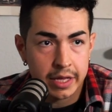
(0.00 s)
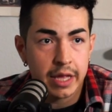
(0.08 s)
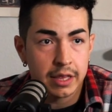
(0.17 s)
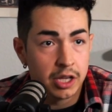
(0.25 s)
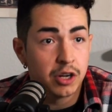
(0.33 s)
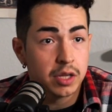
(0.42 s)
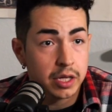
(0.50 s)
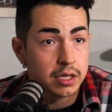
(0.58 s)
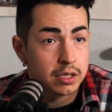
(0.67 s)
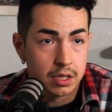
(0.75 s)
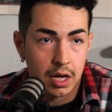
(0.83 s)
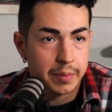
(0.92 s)
Yeah, literally.
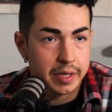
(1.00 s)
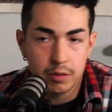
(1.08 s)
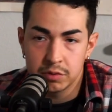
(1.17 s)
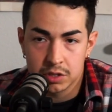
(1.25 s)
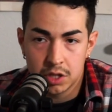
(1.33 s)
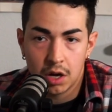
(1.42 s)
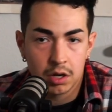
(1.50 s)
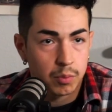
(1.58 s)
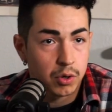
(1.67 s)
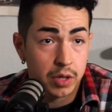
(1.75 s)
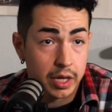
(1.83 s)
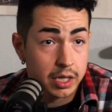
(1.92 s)
Yeah. I mean, he was a dog,
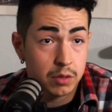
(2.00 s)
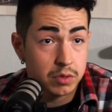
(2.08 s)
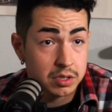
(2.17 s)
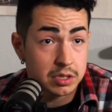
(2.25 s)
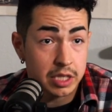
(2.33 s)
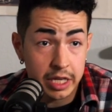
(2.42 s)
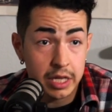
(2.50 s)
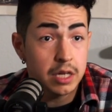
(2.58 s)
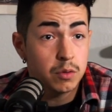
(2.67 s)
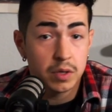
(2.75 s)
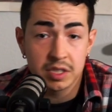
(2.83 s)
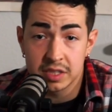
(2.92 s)
bro. Like he was he
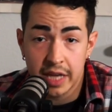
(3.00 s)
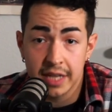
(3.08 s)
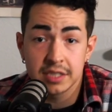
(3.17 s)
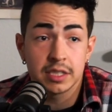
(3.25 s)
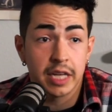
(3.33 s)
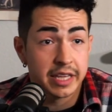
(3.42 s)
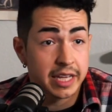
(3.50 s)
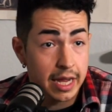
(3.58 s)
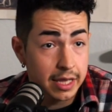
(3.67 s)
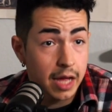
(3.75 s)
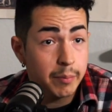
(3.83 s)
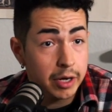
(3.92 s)
was nasty. And then
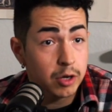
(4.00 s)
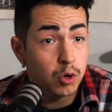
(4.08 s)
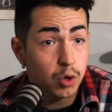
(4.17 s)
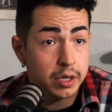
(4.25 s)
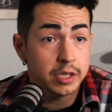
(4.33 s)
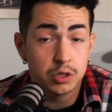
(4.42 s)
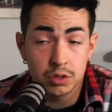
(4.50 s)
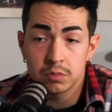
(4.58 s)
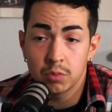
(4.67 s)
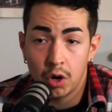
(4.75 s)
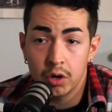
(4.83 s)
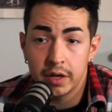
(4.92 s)
that linebacker core Hendrickson,
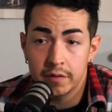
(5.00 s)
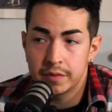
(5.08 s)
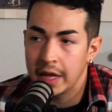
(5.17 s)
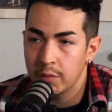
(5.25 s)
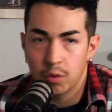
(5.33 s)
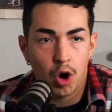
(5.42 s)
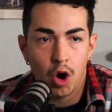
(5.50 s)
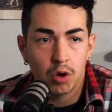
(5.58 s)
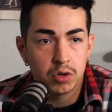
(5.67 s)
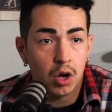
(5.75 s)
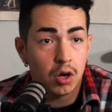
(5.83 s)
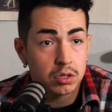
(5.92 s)
bro. I'll give they were all
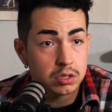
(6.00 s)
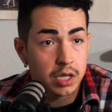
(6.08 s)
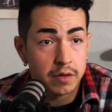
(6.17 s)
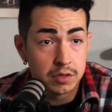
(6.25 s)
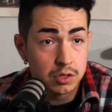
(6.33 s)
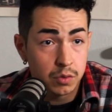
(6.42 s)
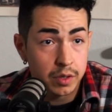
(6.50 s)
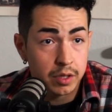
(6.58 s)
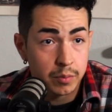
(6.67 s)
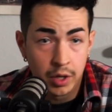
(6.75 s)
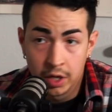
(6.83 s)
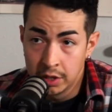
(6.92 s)
dogs. Every single mm-hmm. one of them.